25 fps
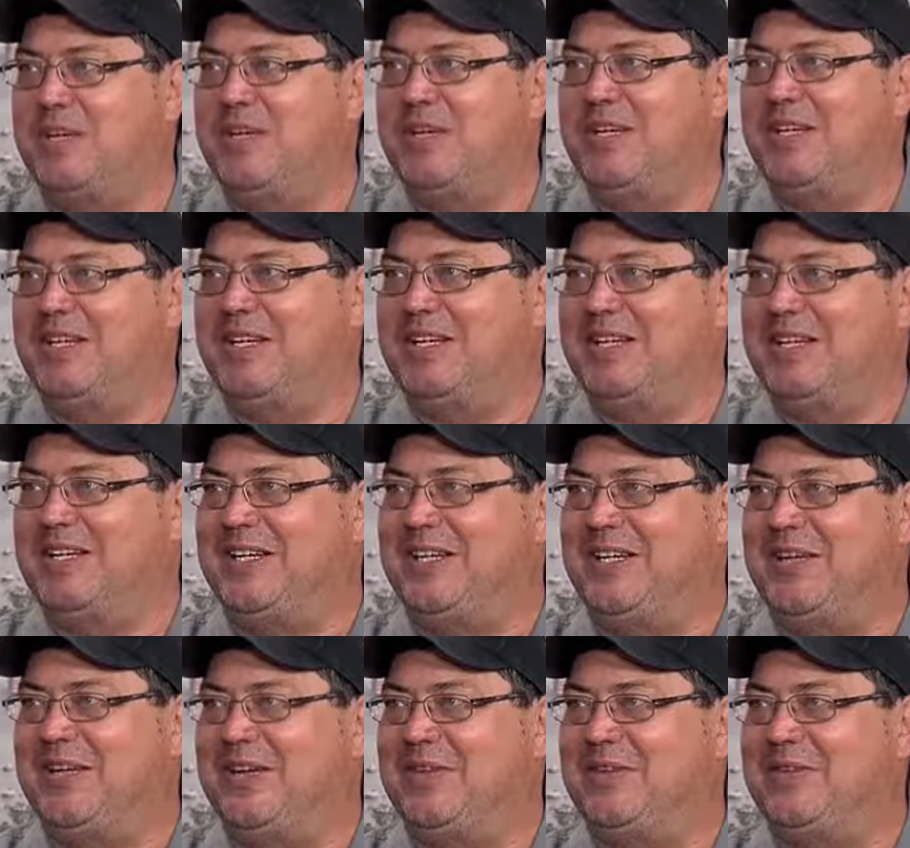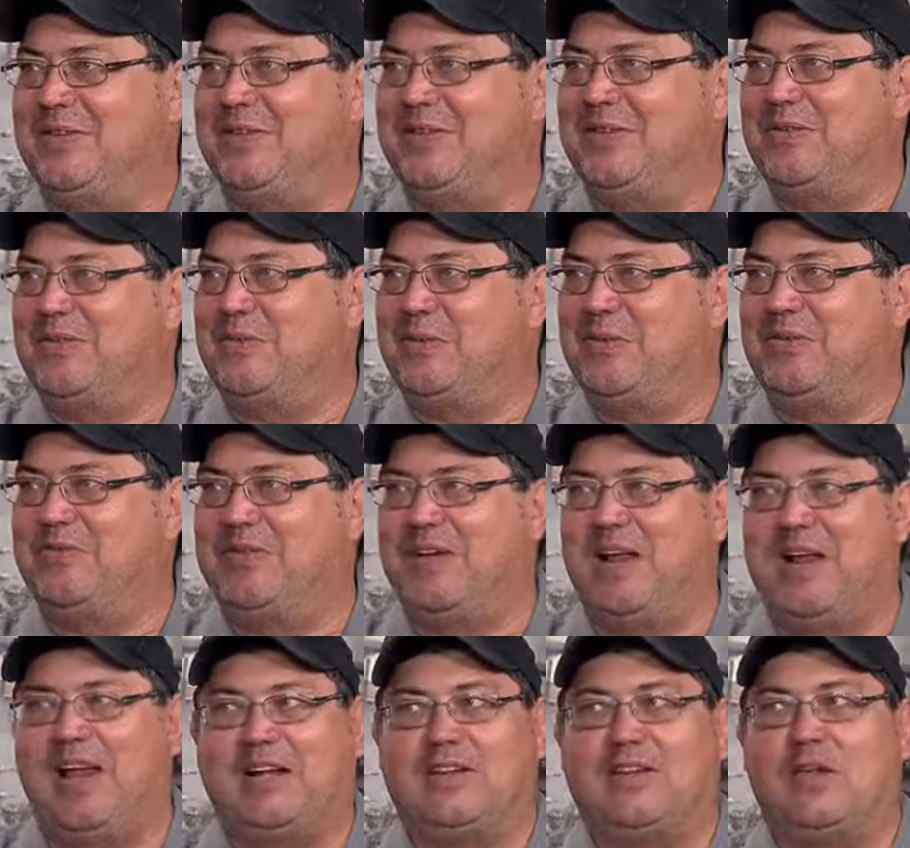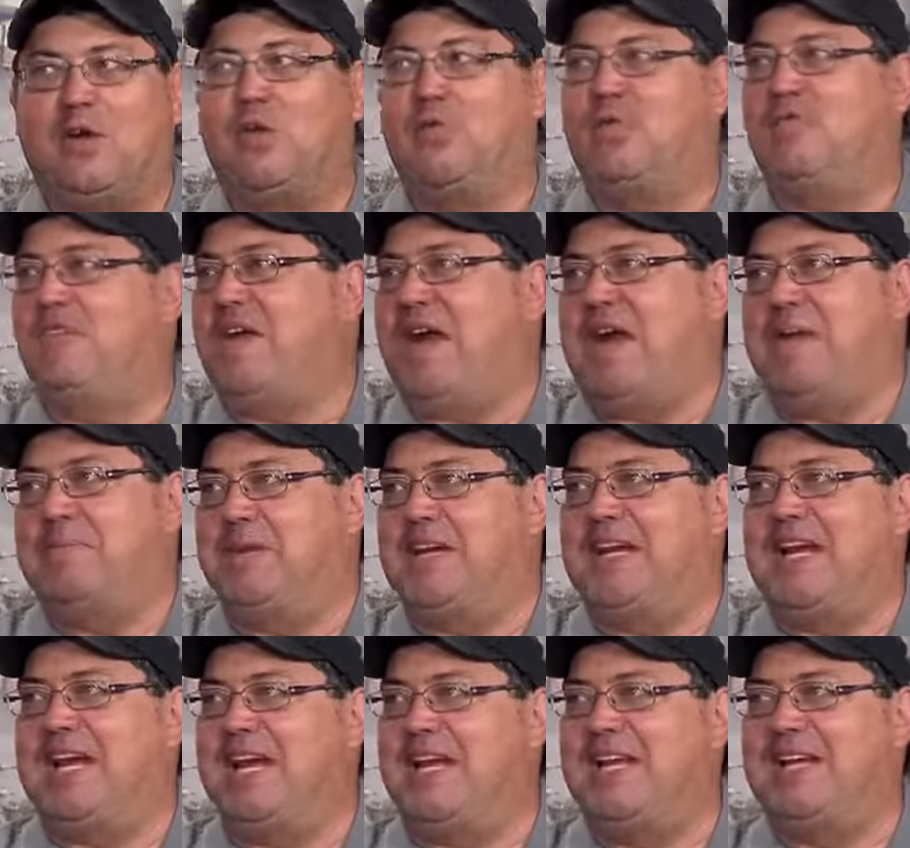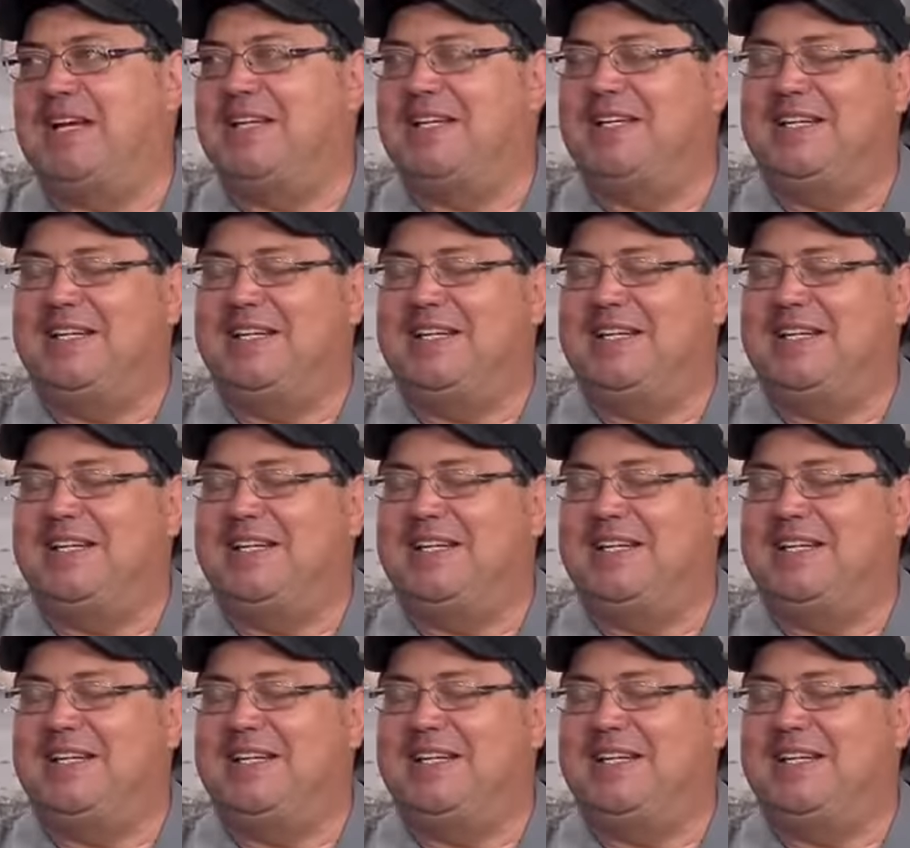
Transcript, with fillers: Right. You know, we felt like the whole family had it.